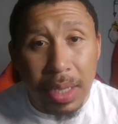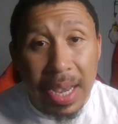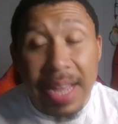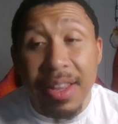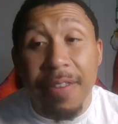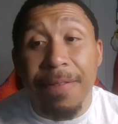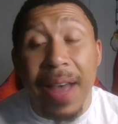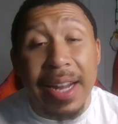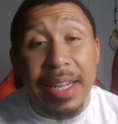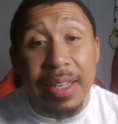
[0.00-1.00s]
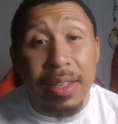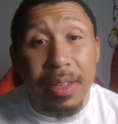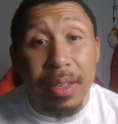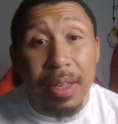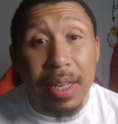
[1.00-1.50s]
and they're fighting
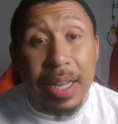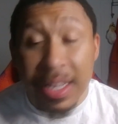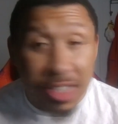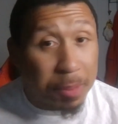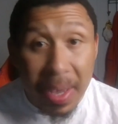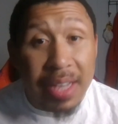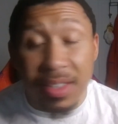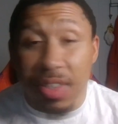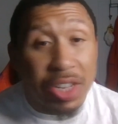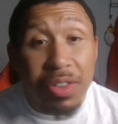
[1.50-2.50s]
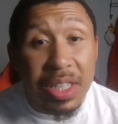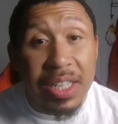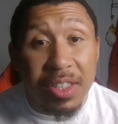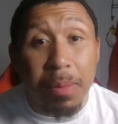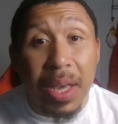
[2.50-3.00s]
in space, literally
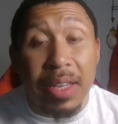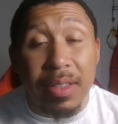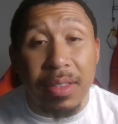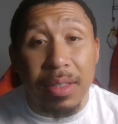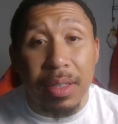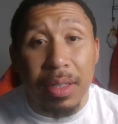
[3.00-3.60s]
in space.